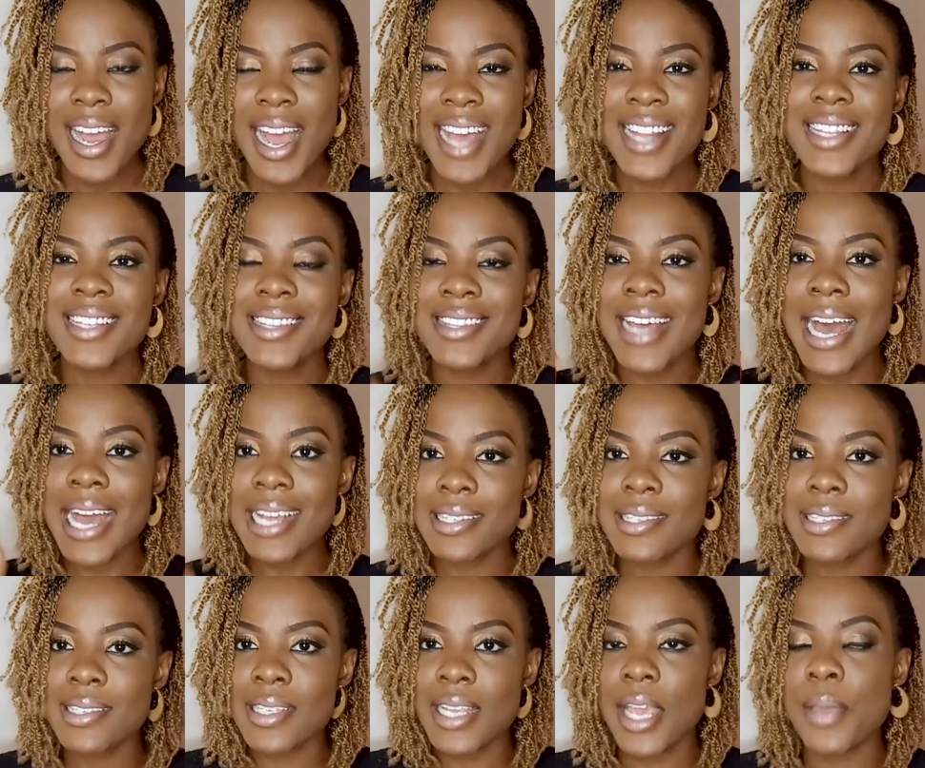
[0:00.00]
And in that
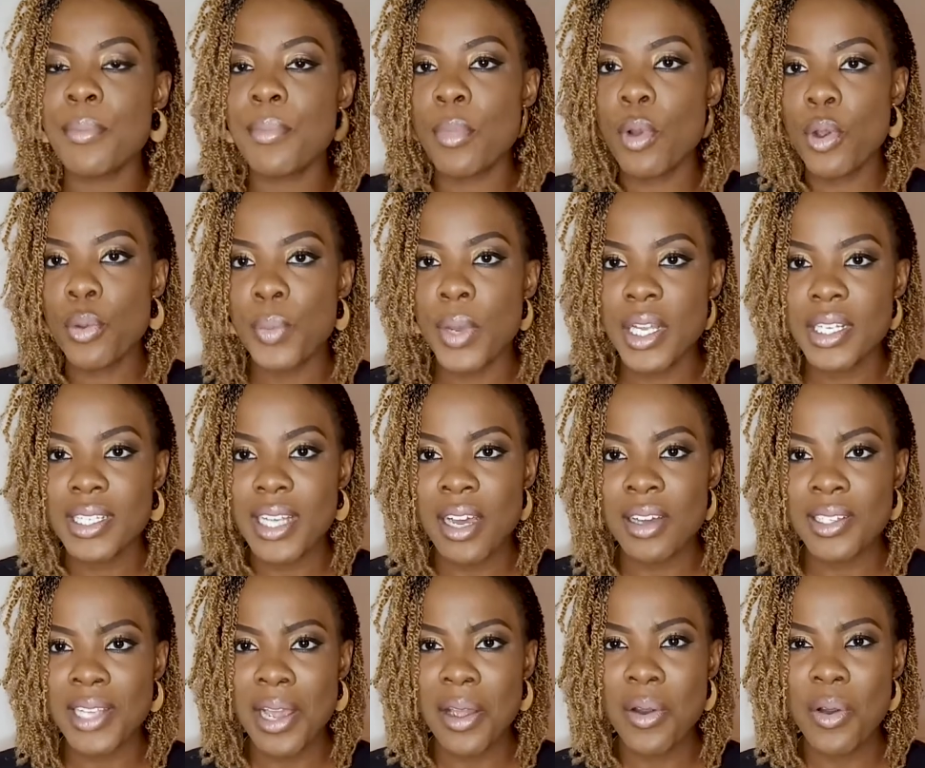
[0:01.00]
same moment, I
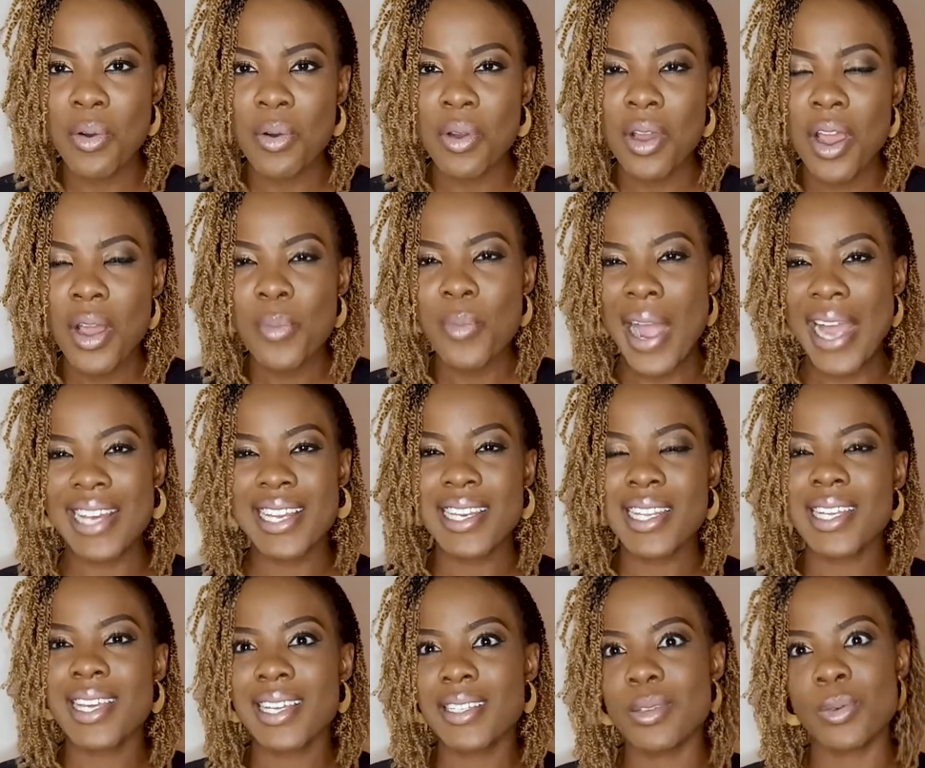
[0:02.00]
was like, oh, but I
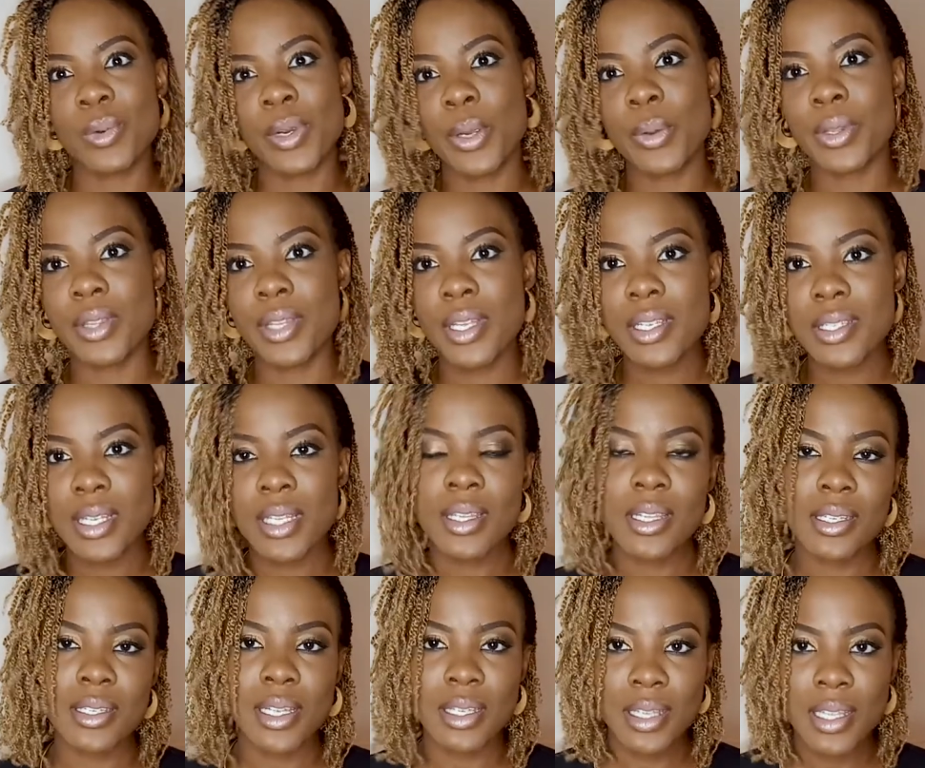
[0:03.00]
didn't get to work with this and
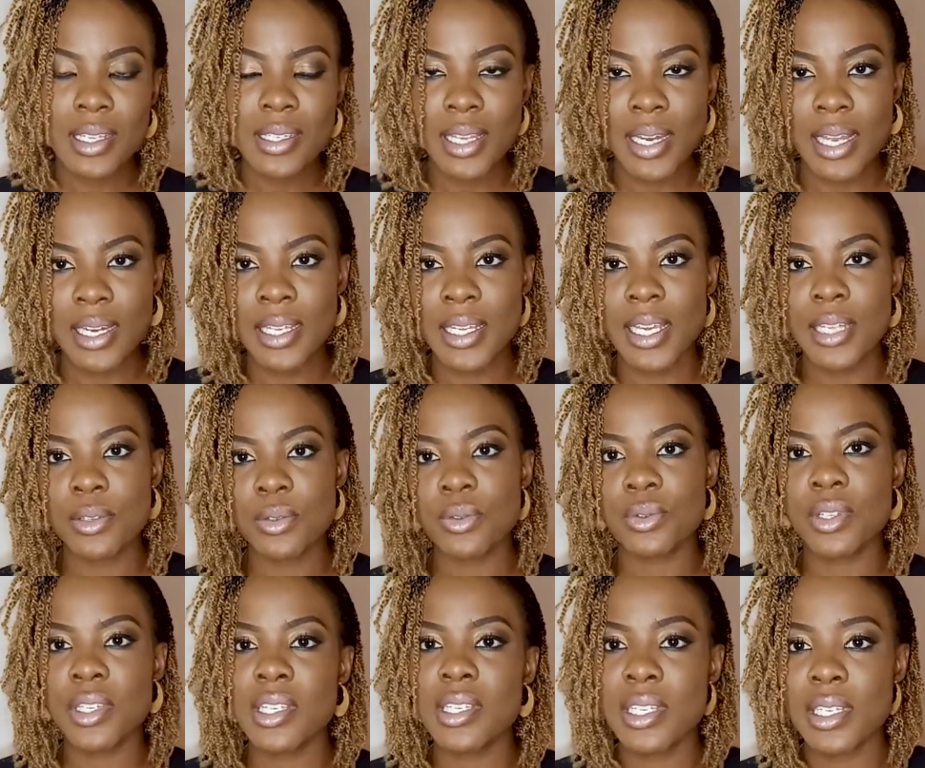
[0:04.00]
this and this, and I didn't get to do
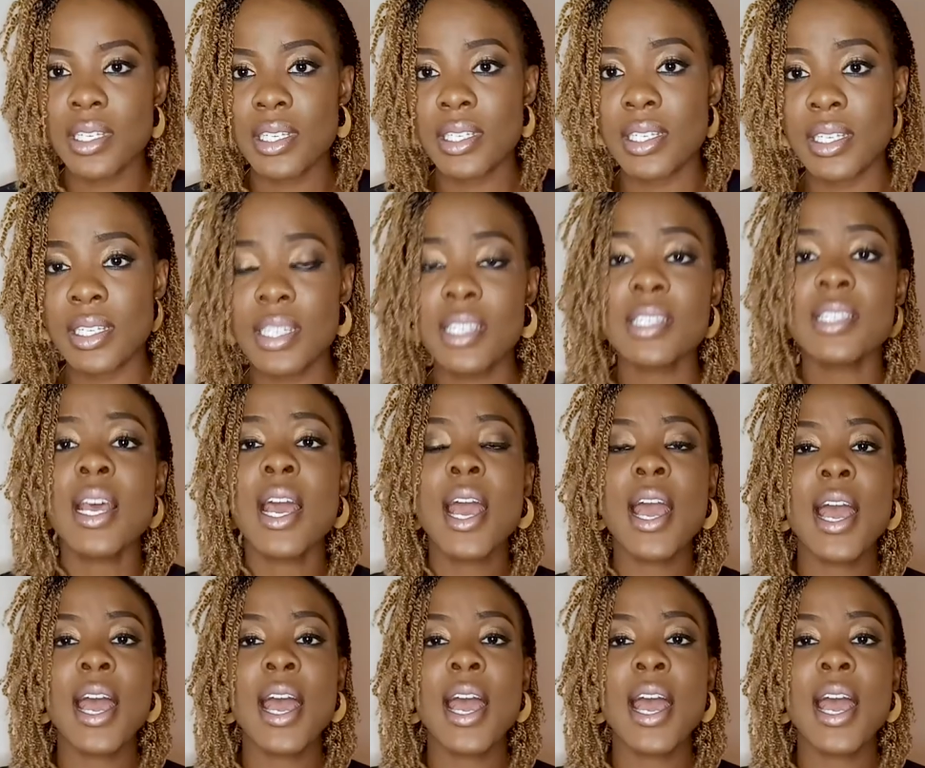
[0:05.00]
this and this and this,